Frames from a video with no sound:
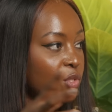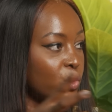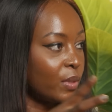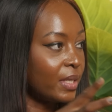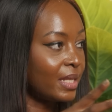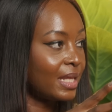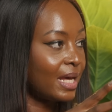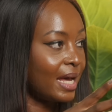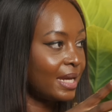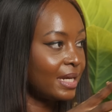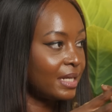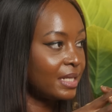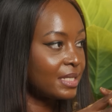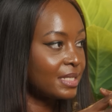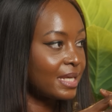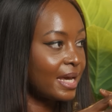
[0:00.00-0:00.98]
together and
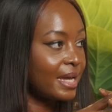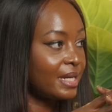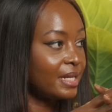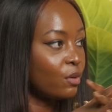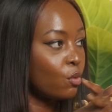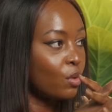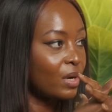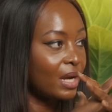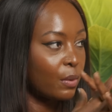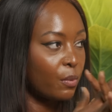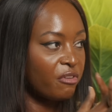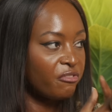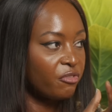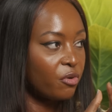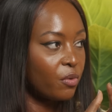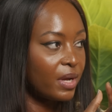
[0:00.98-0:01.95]
decide on our way
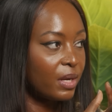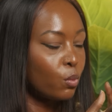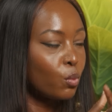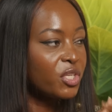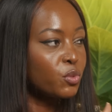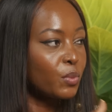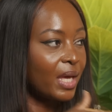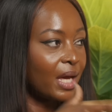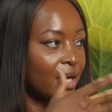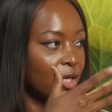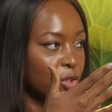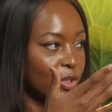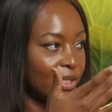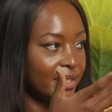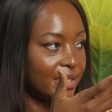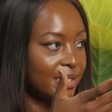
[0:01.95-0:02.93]
forward, which we're
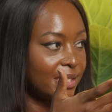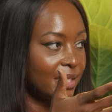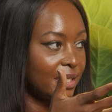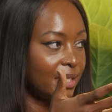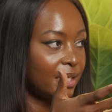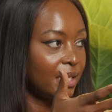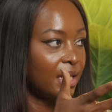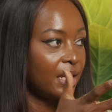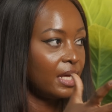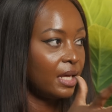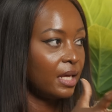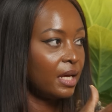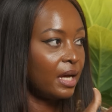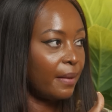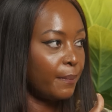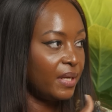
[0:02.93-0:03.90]
actually seeing
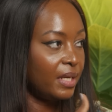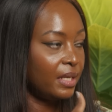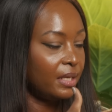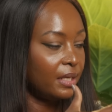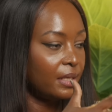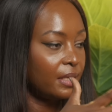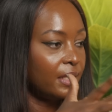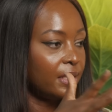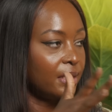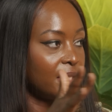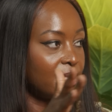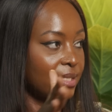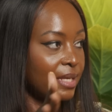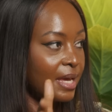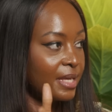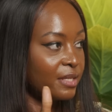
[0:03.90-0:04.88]
happening in
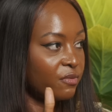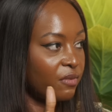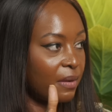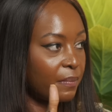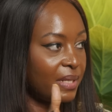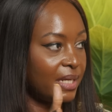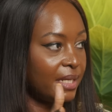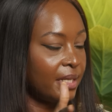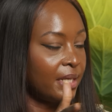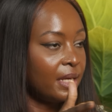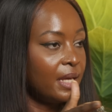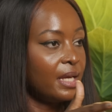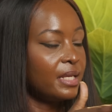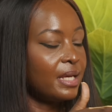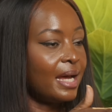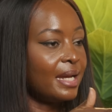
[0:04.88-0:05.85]
this yeah. guy's family.
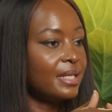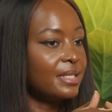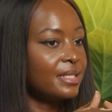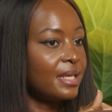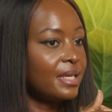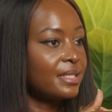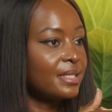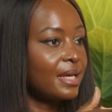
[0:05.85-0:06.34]
And he says